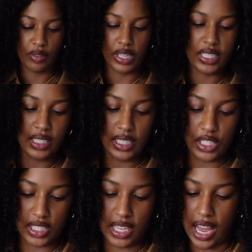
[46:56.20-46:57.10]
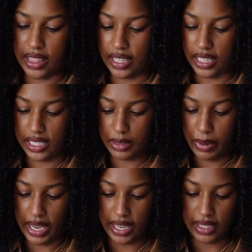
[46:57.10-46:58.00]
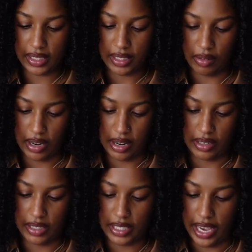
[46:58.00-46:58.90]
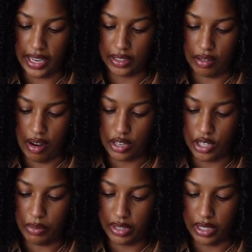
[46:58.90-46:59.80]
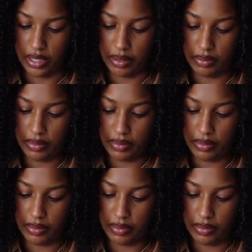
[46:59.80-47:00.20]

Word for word: recently just got these pants. Hold on, these tags are all jumbled up.